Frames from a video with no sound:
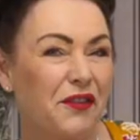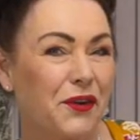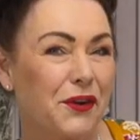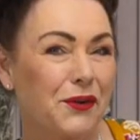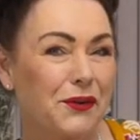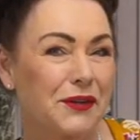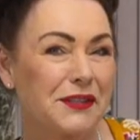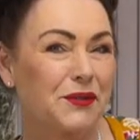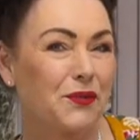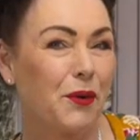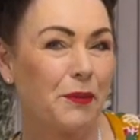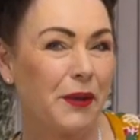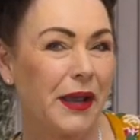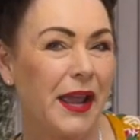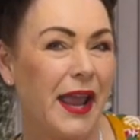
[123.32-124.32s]
very good at
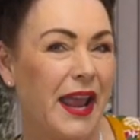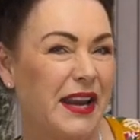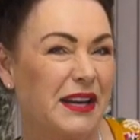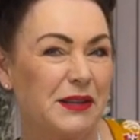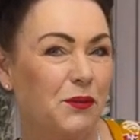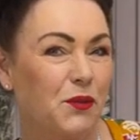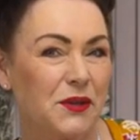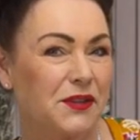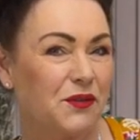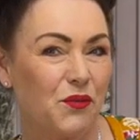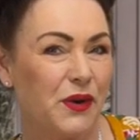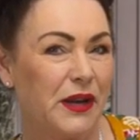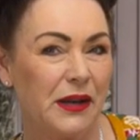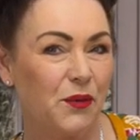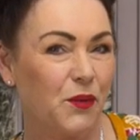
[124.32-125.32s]
swimming, and it wasn't
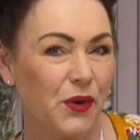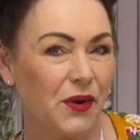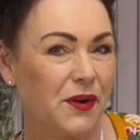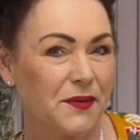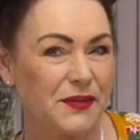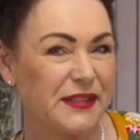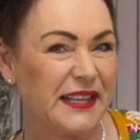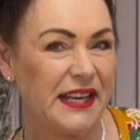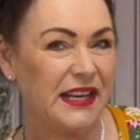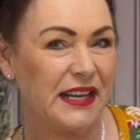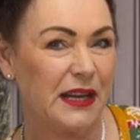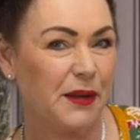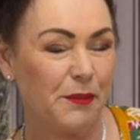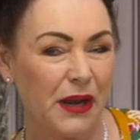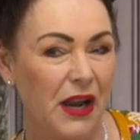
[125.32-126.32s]
really where I was
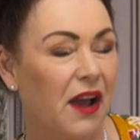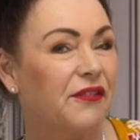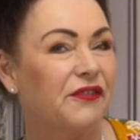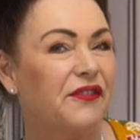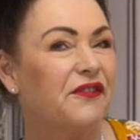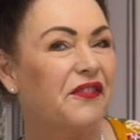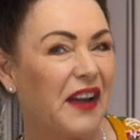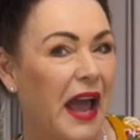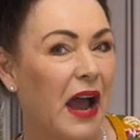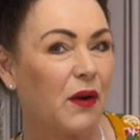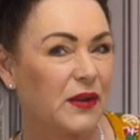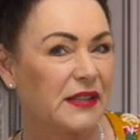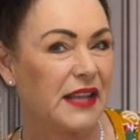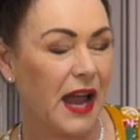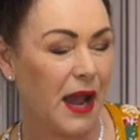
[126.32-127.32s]
heading in my life.
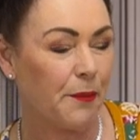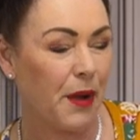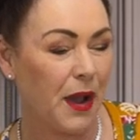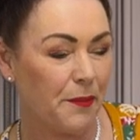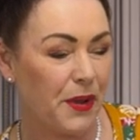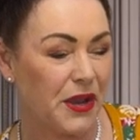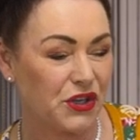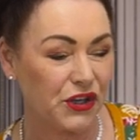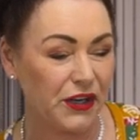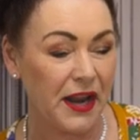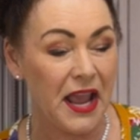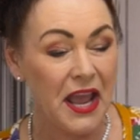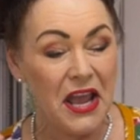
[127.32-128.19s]
Flowers are my passion.